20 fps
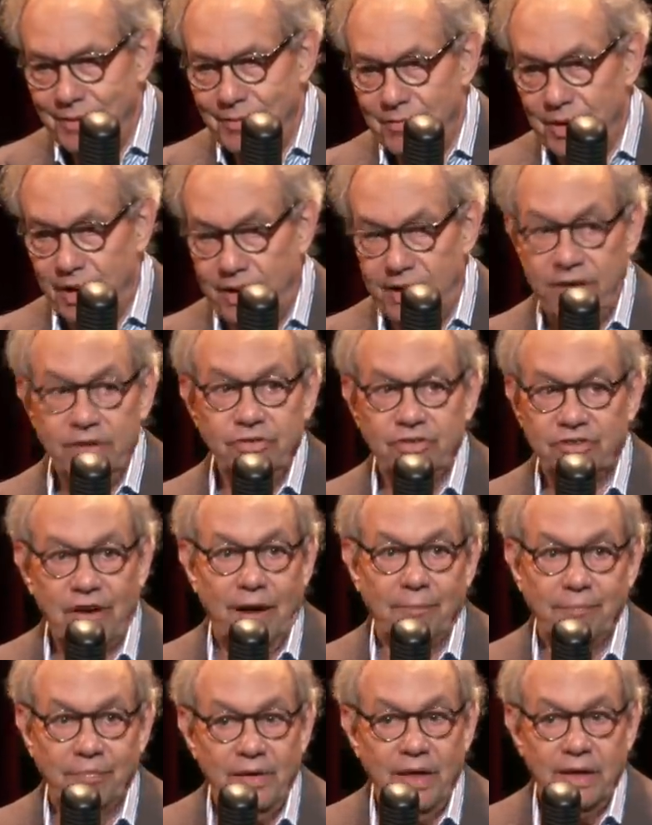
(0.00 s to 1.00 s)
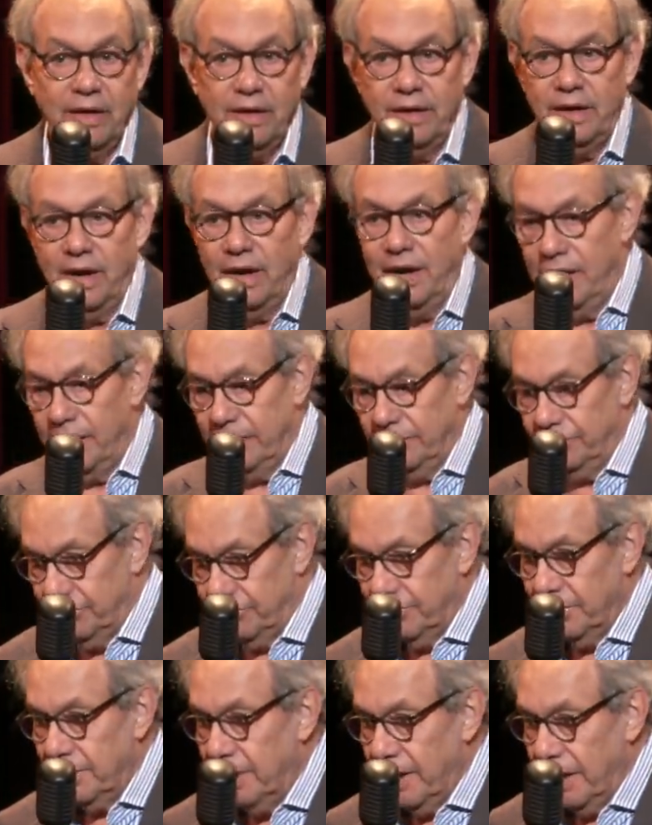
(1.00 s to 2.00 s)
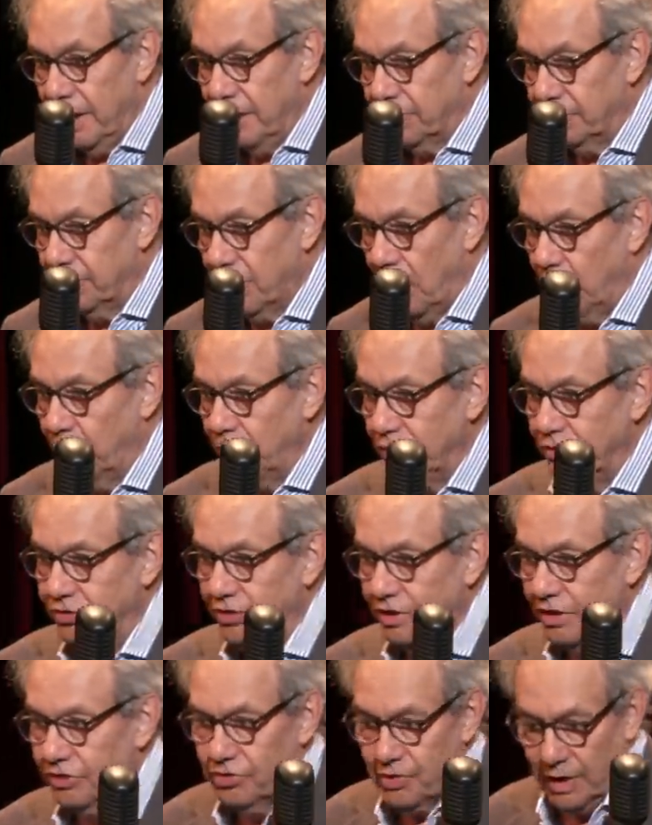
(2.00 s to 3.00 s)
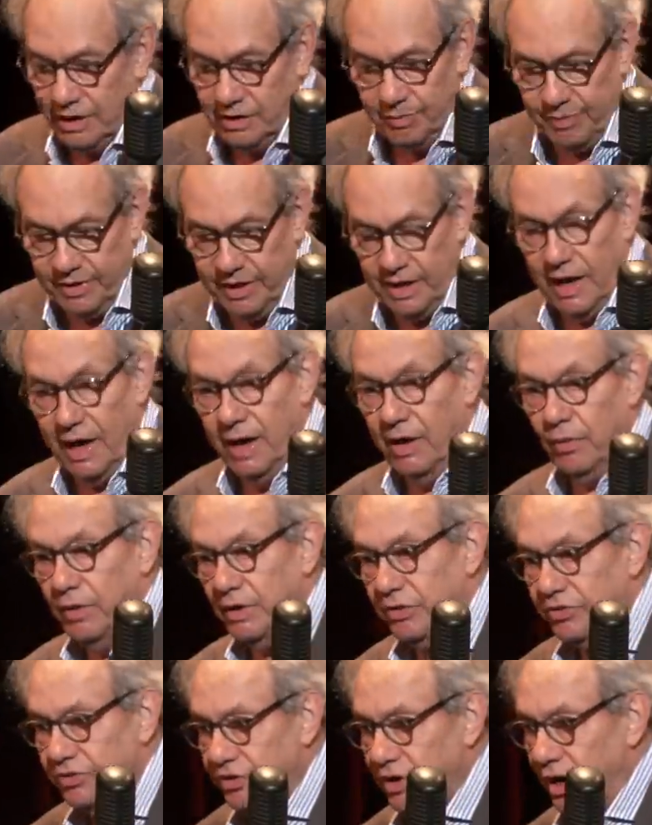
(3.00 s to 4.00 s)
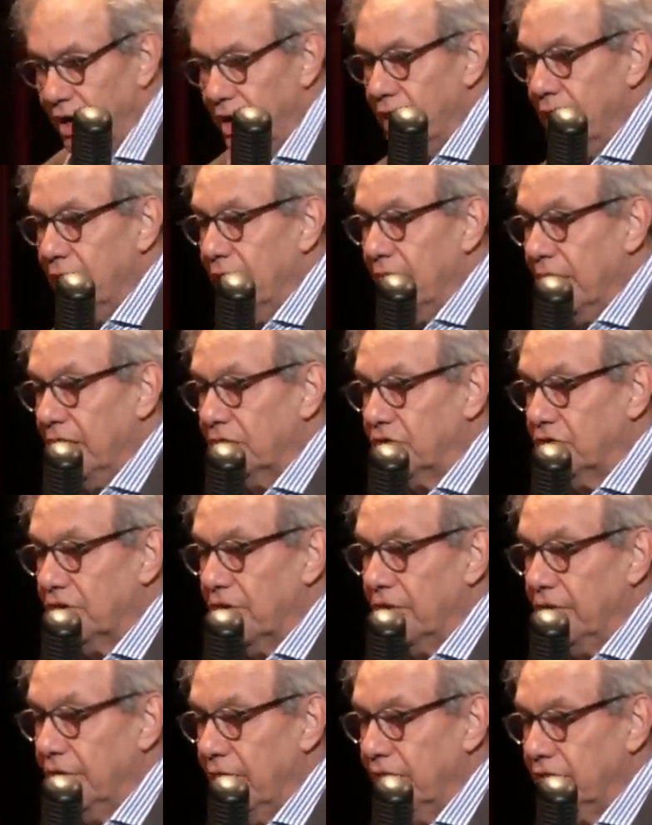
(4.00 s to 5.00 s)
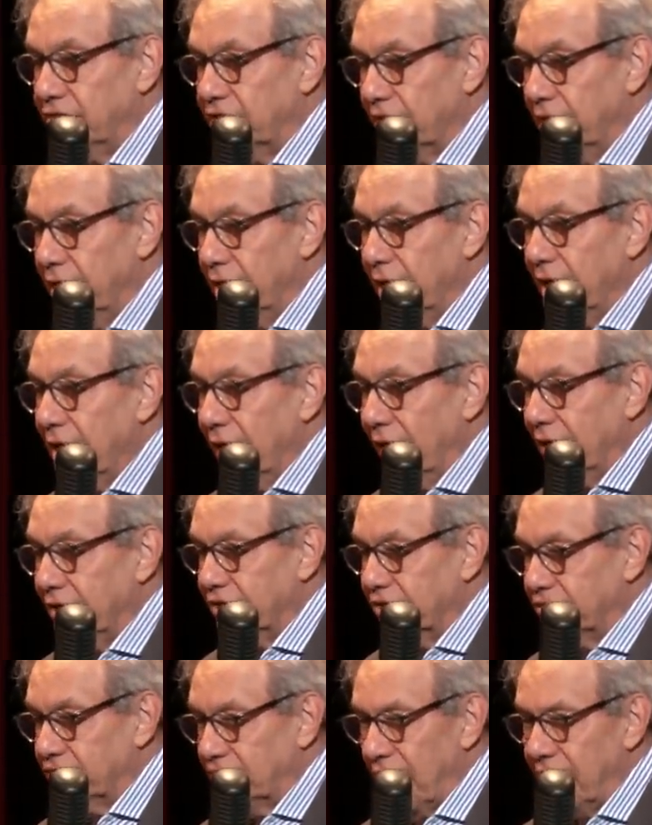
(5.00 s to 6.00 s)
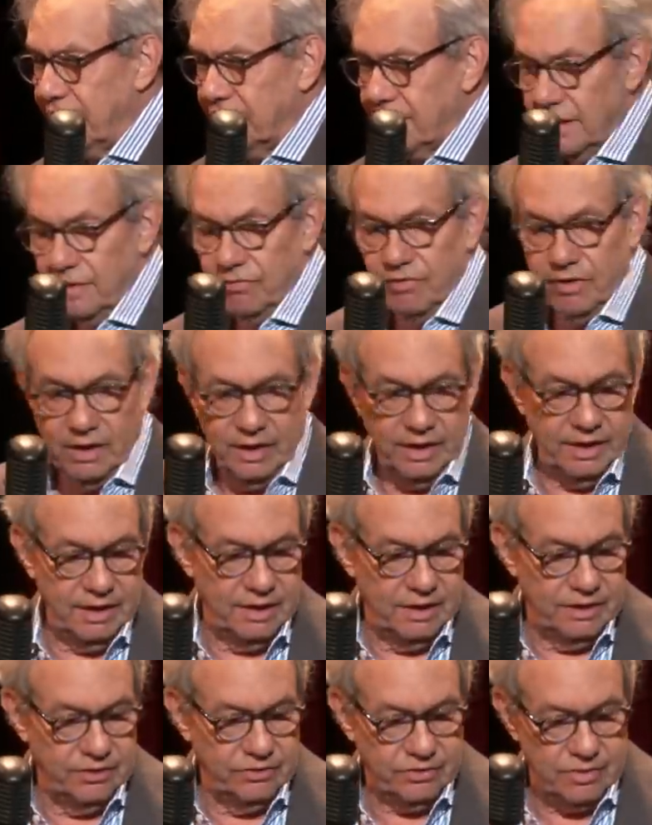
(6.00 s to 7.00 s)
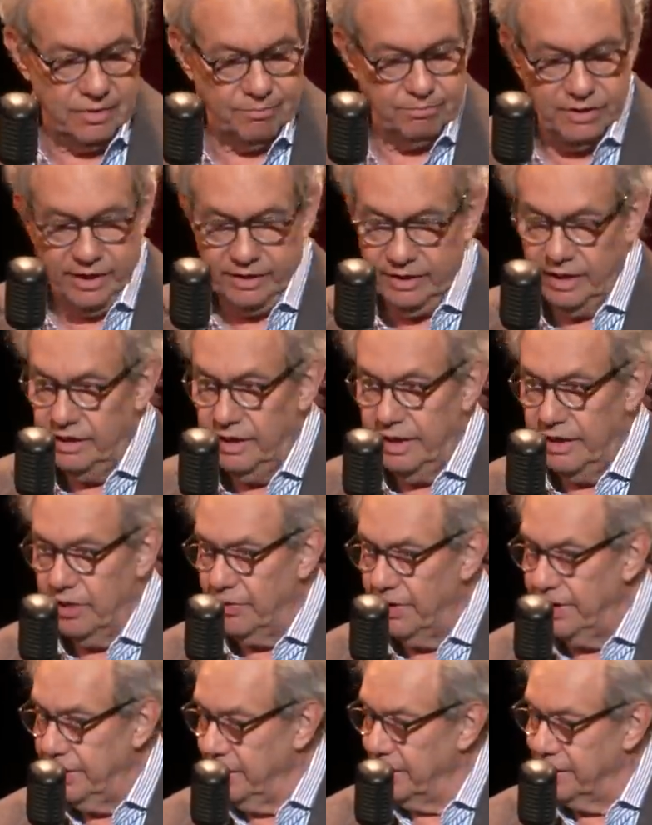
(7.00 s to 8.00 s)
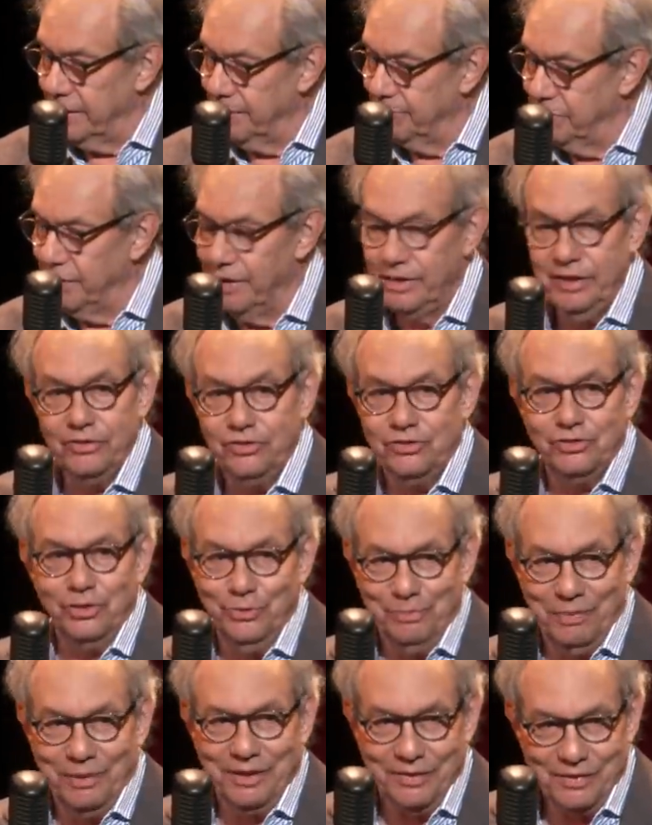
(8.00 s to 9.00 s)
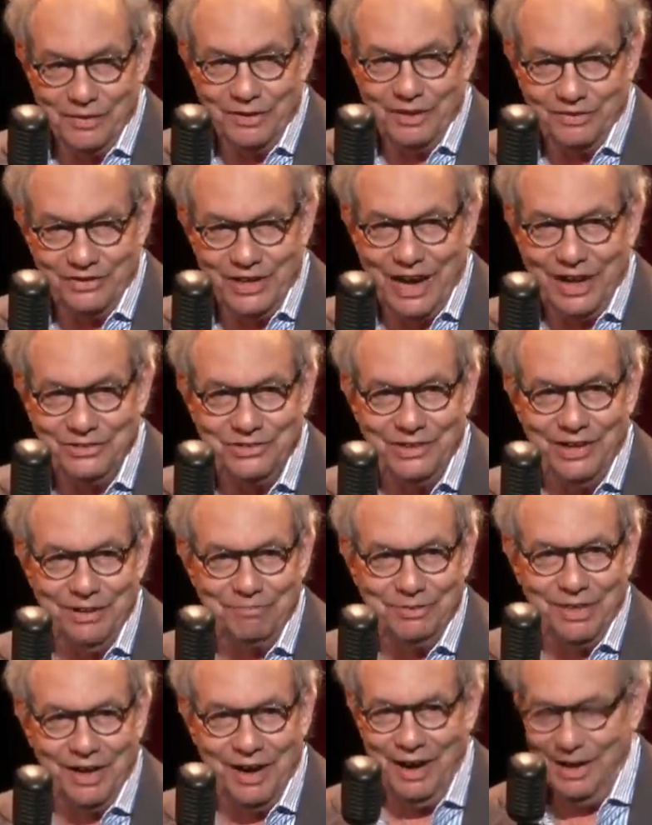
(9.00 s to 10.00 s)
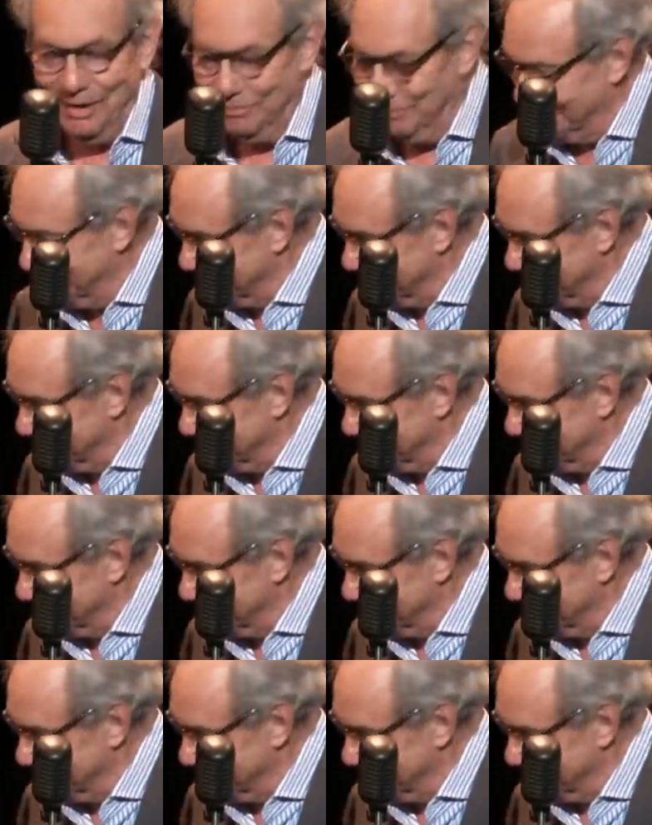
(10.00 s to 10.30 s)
But it is something, and it's great to be in Iowa. It's a state that really is completely literate and completely stupid at the exact same time.